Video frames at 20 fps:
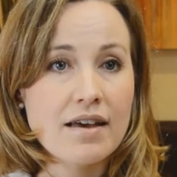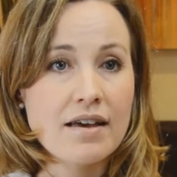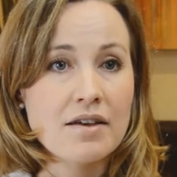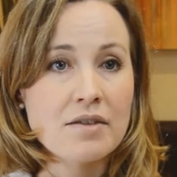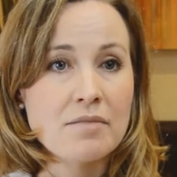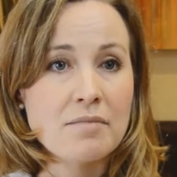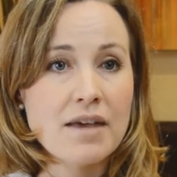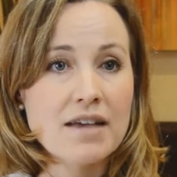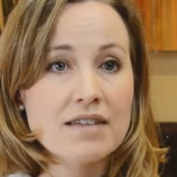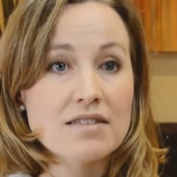
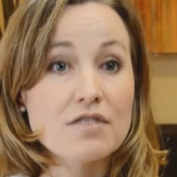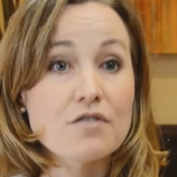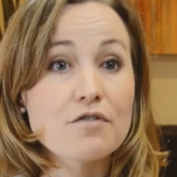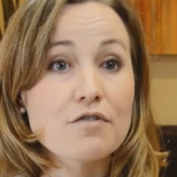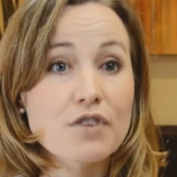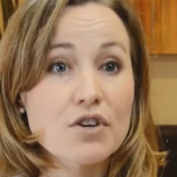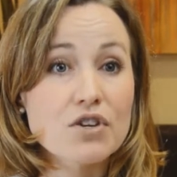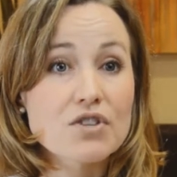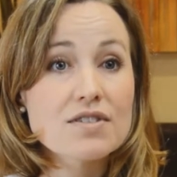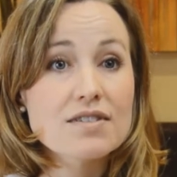um, as a
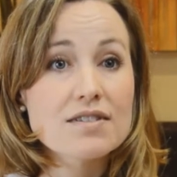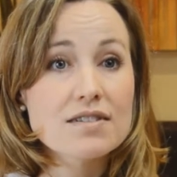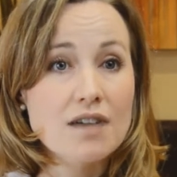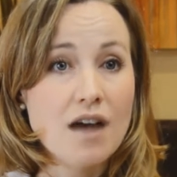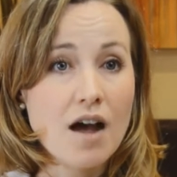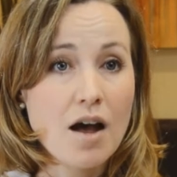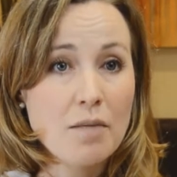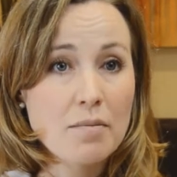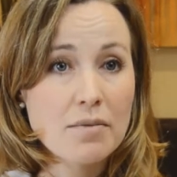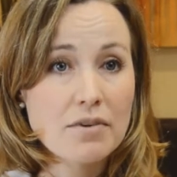first
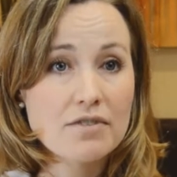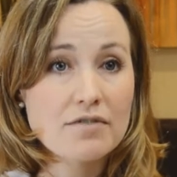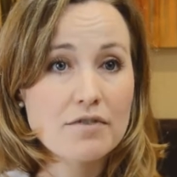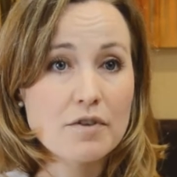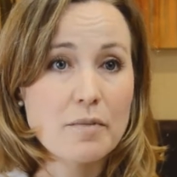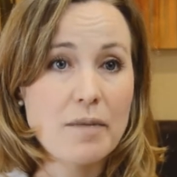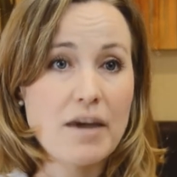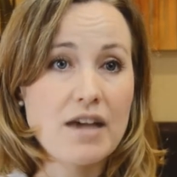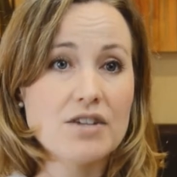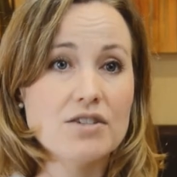stop
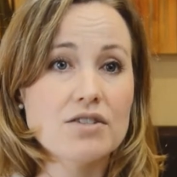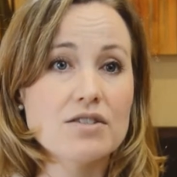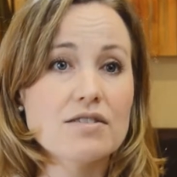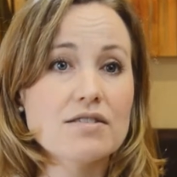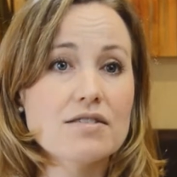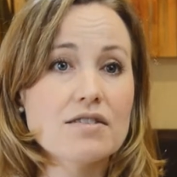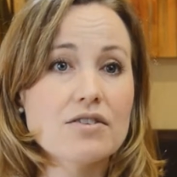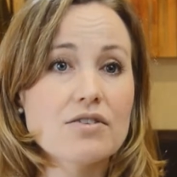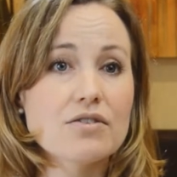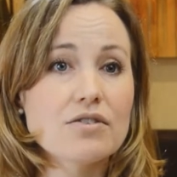for
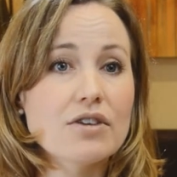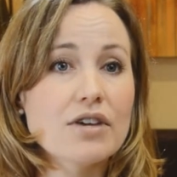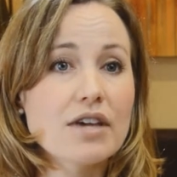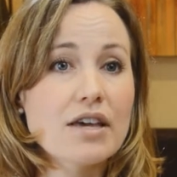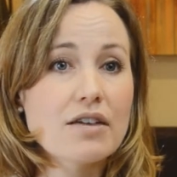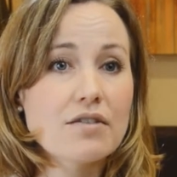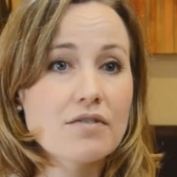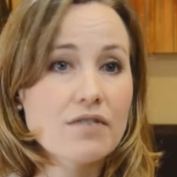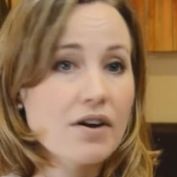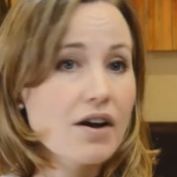patients that are
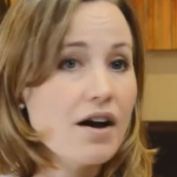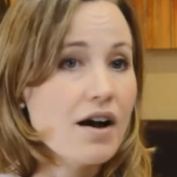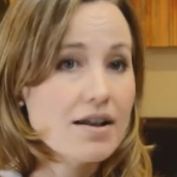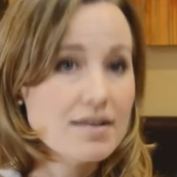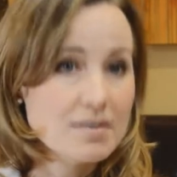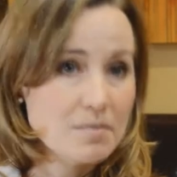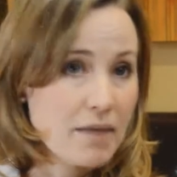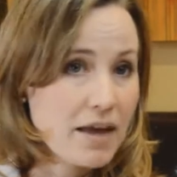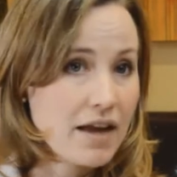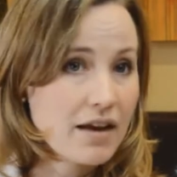looking for
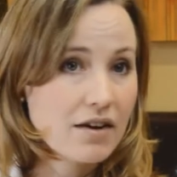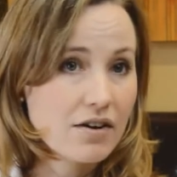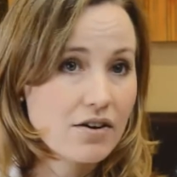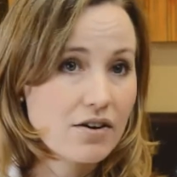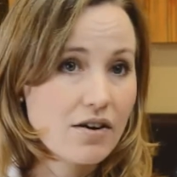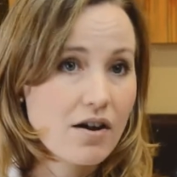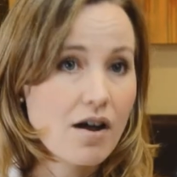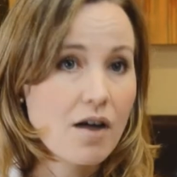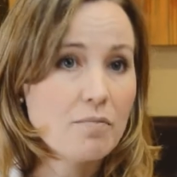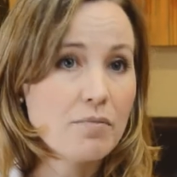cosmetic
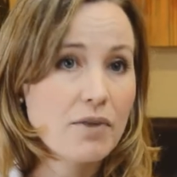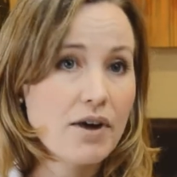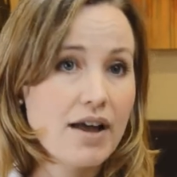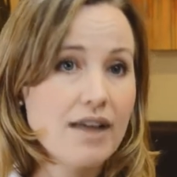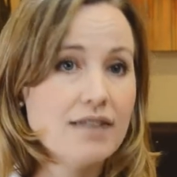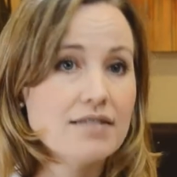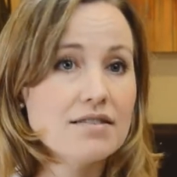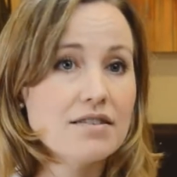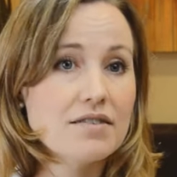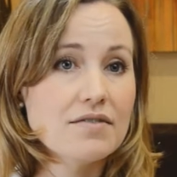or
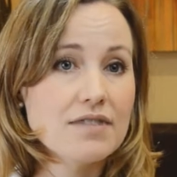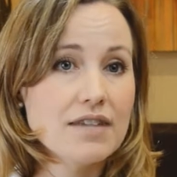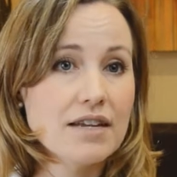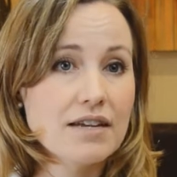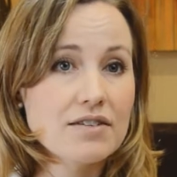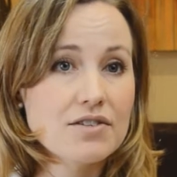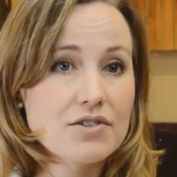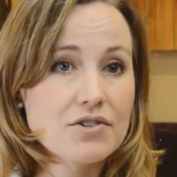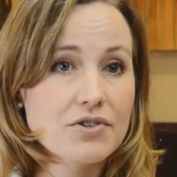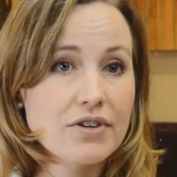comprehensive
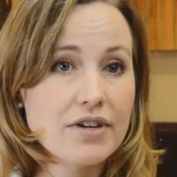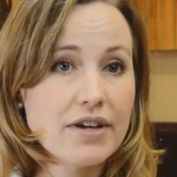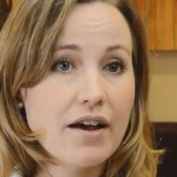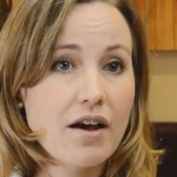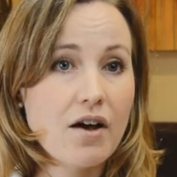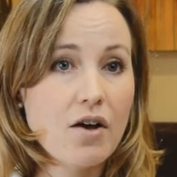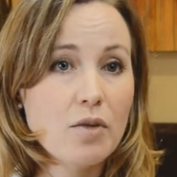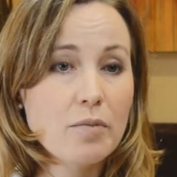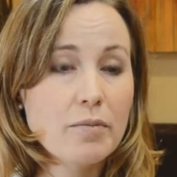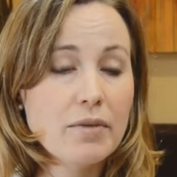dentistry
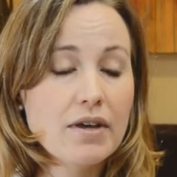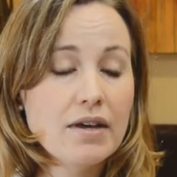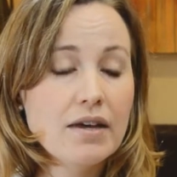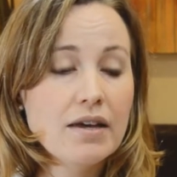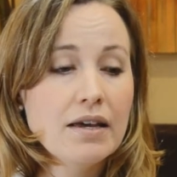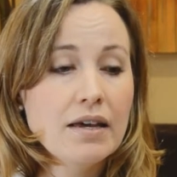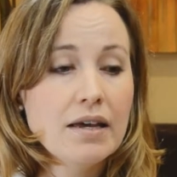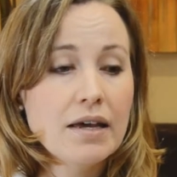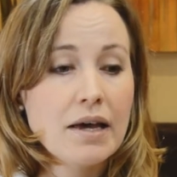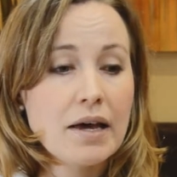help.
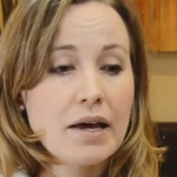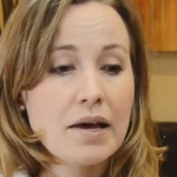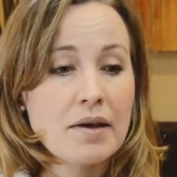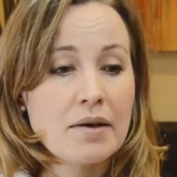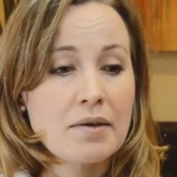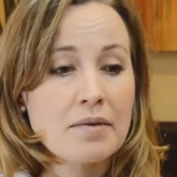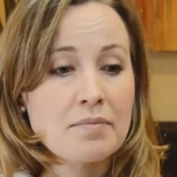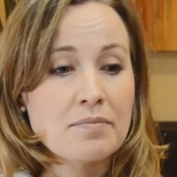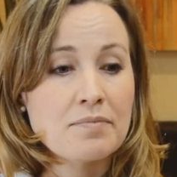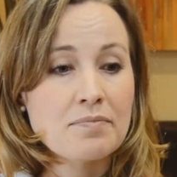
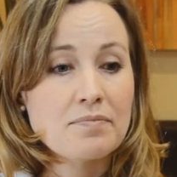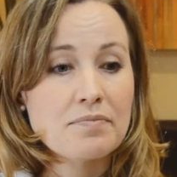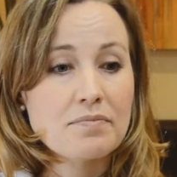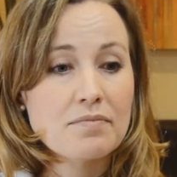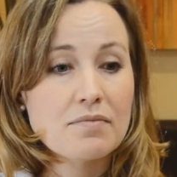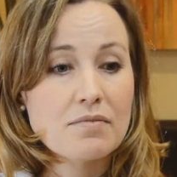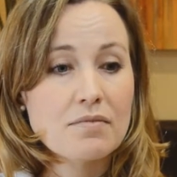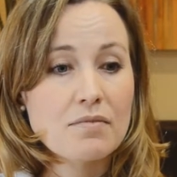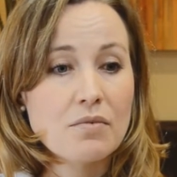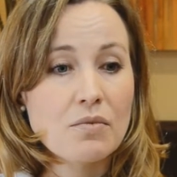Um,
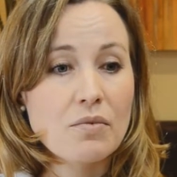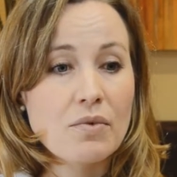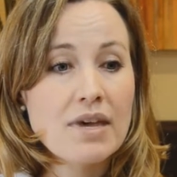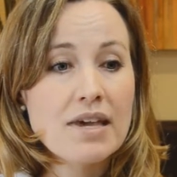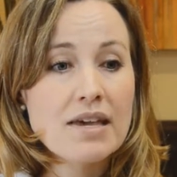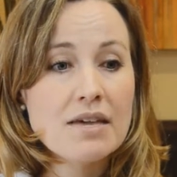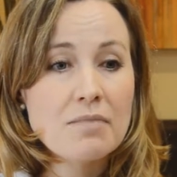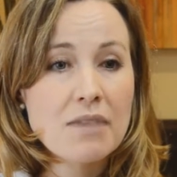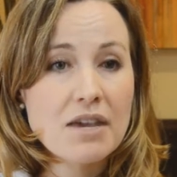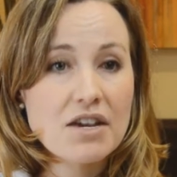
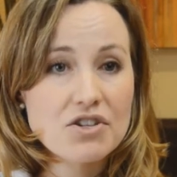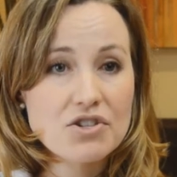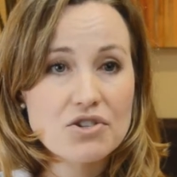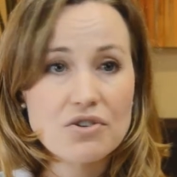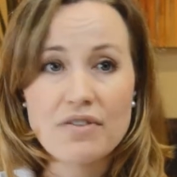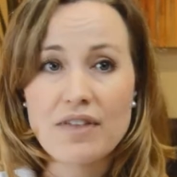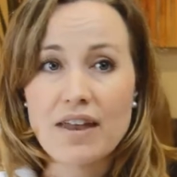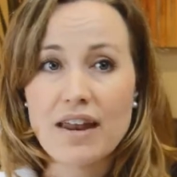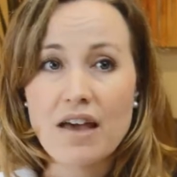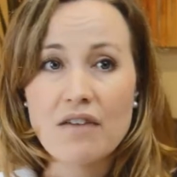we make
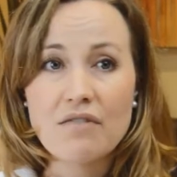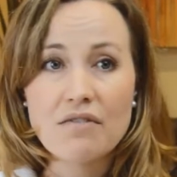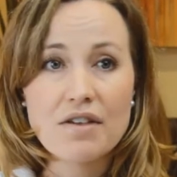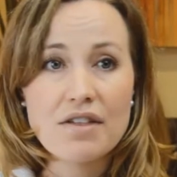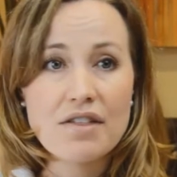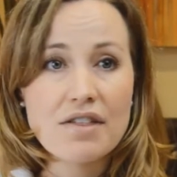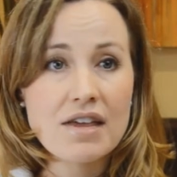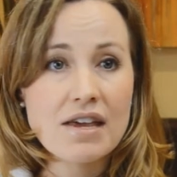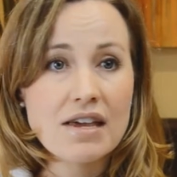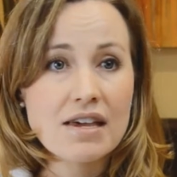sure that
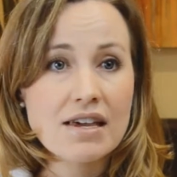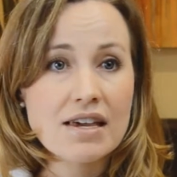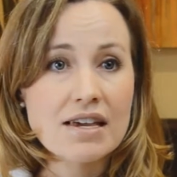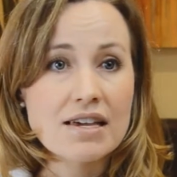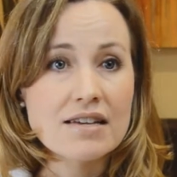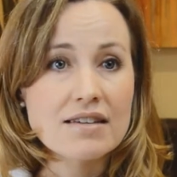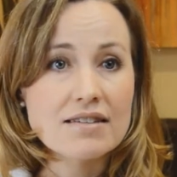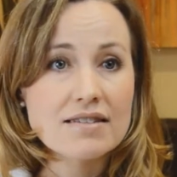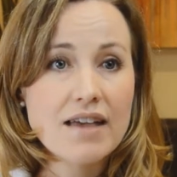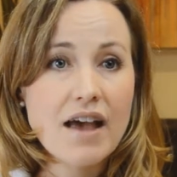everything
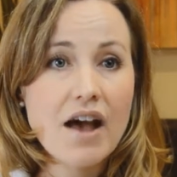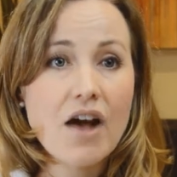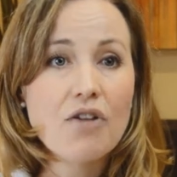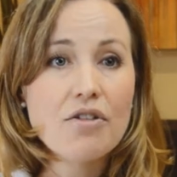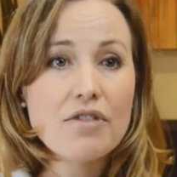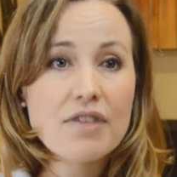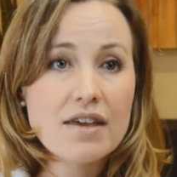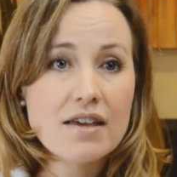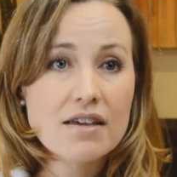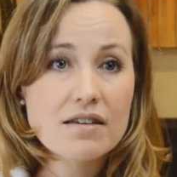is
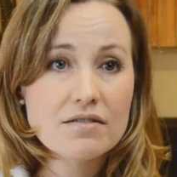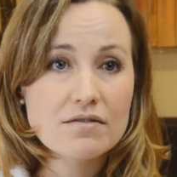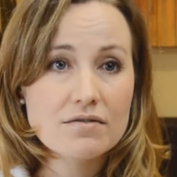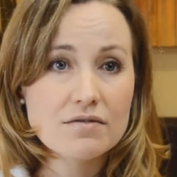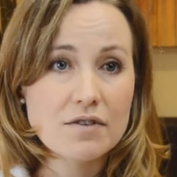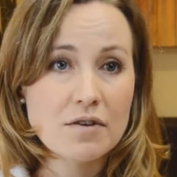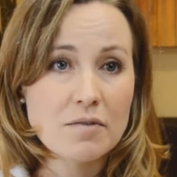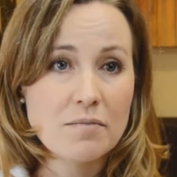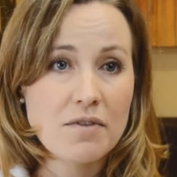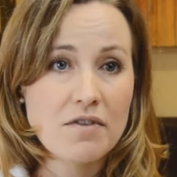healthy
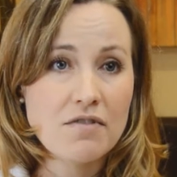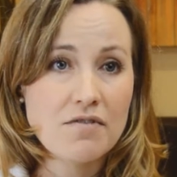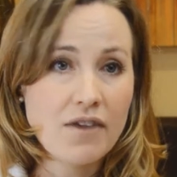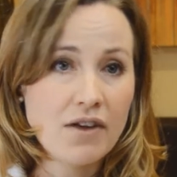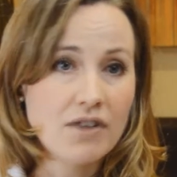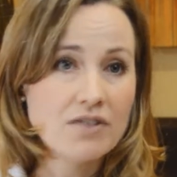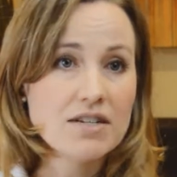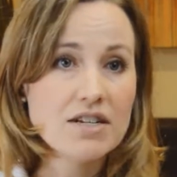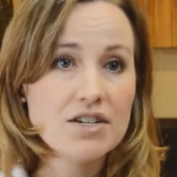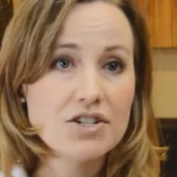from the
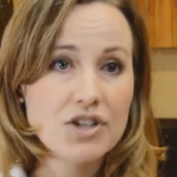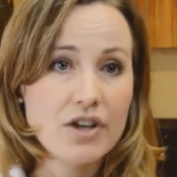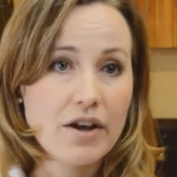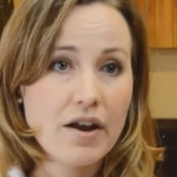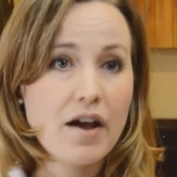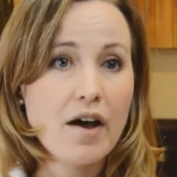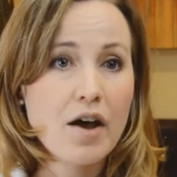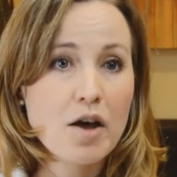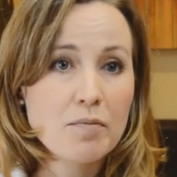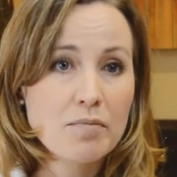
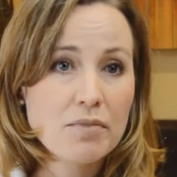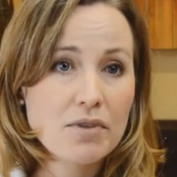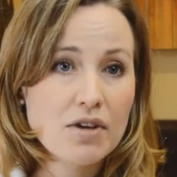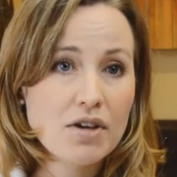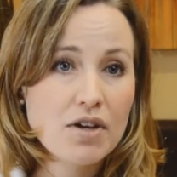foundation up